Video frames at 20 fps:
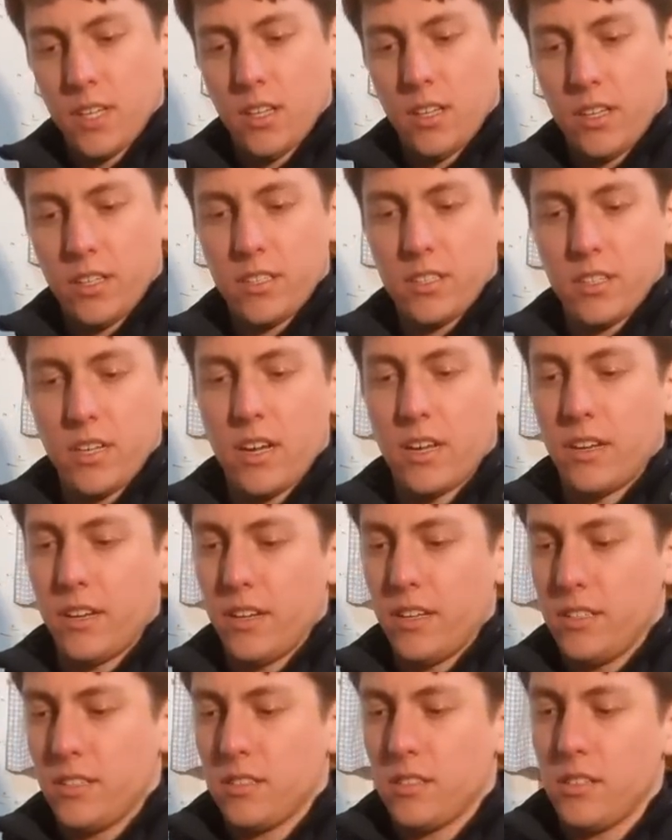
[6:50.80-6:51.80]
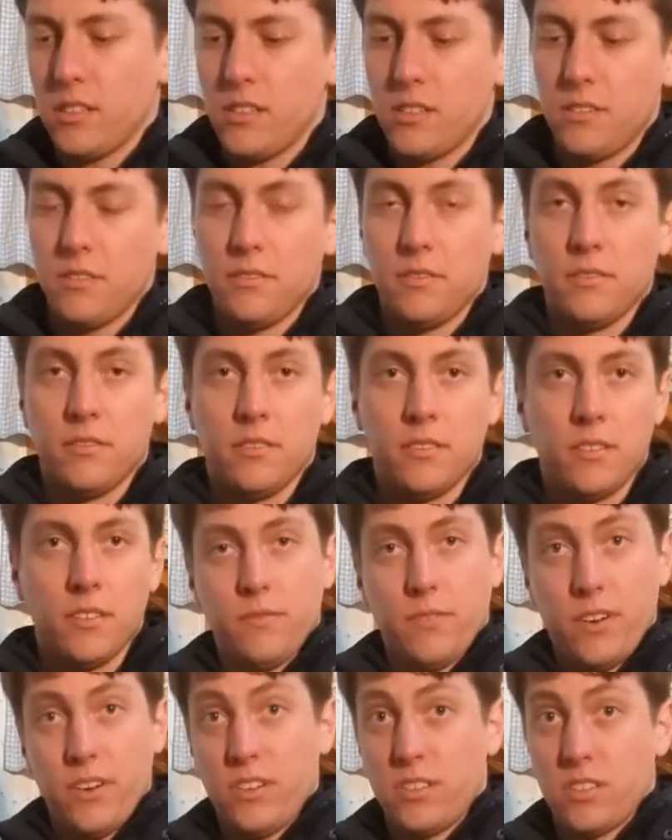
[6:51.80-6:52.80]
Clicks on nicely.
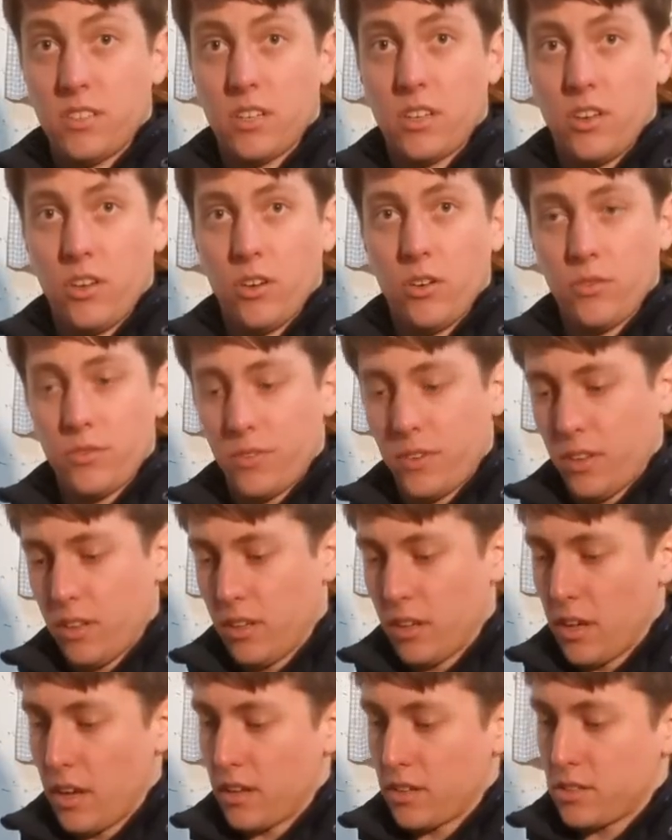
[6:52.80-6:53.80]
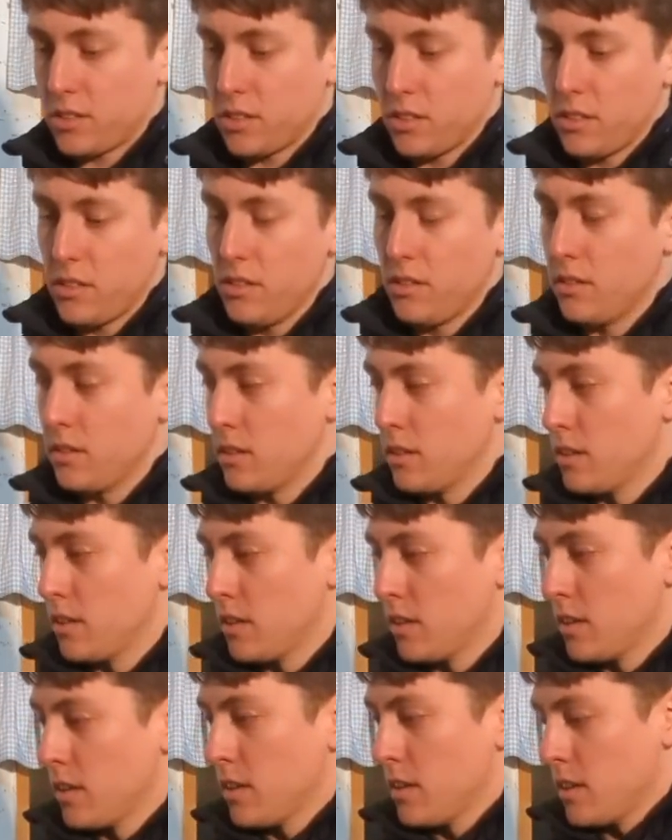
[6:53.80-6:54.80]
Very secure feeling actually.
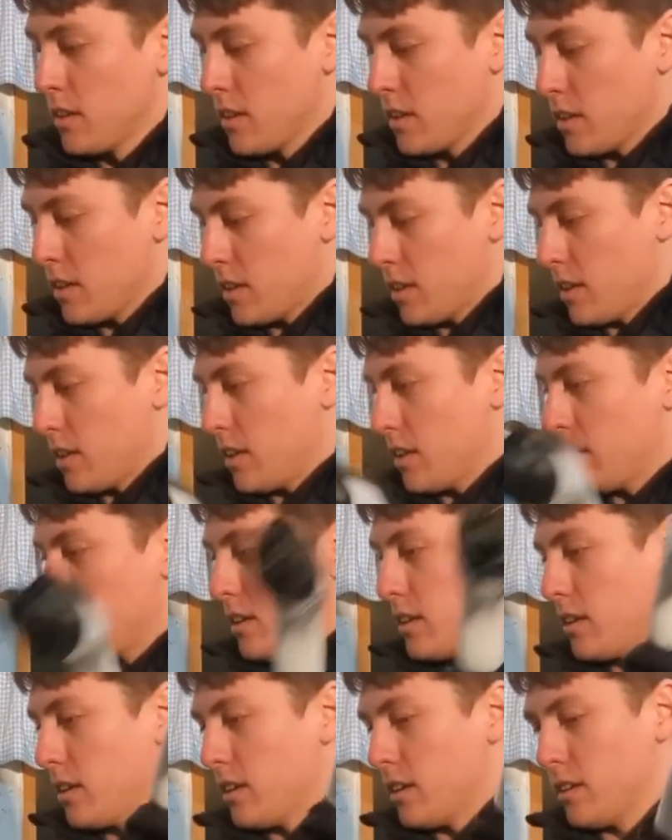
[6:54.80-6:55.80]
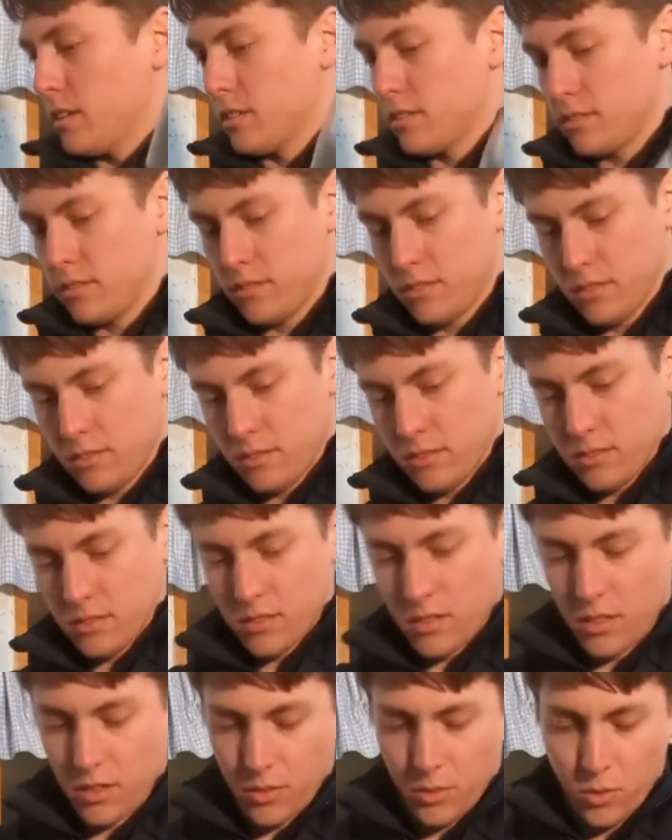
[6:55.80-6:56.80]
And uh,
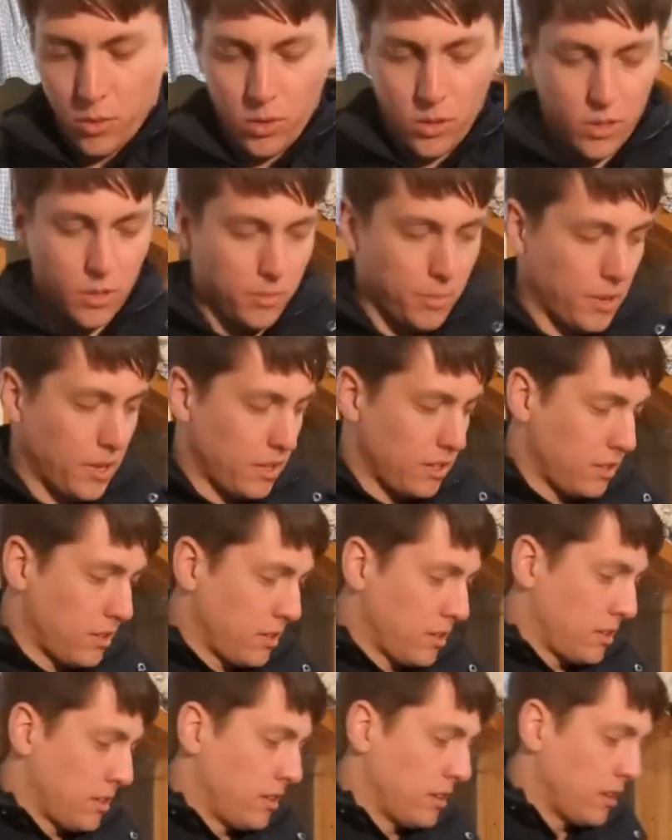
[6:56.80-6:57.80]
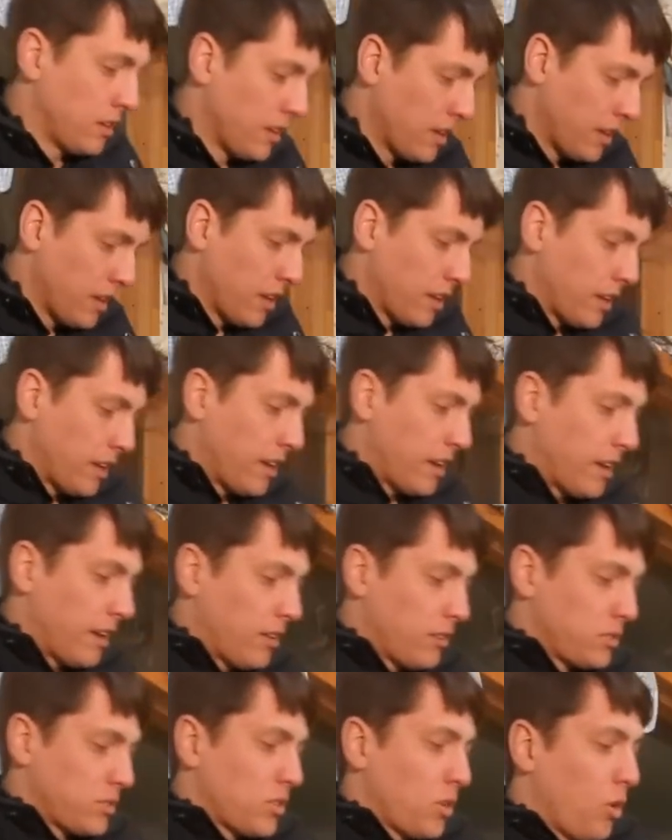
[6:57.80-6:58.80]
unroll it a bit. And
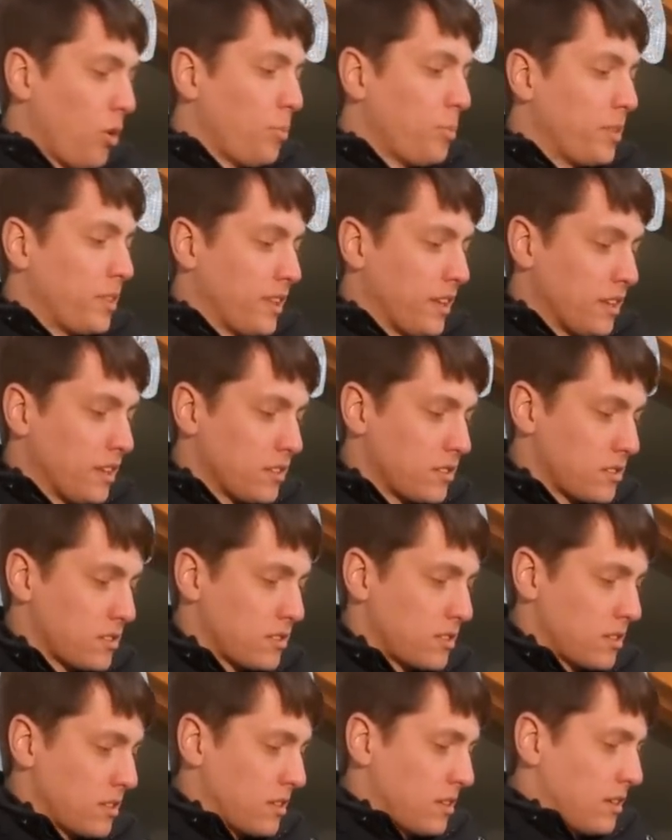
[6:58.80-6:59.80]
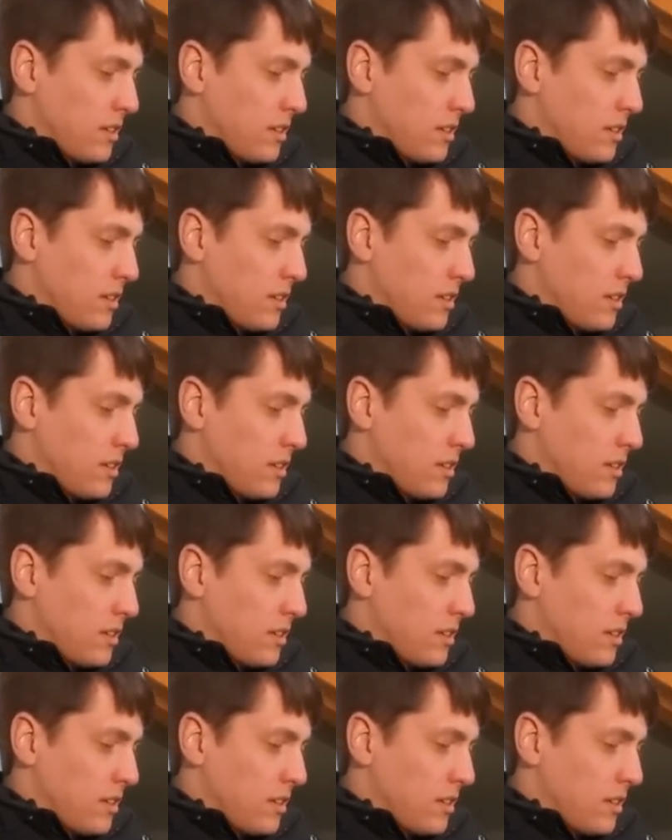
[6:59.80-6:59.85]
now to open this,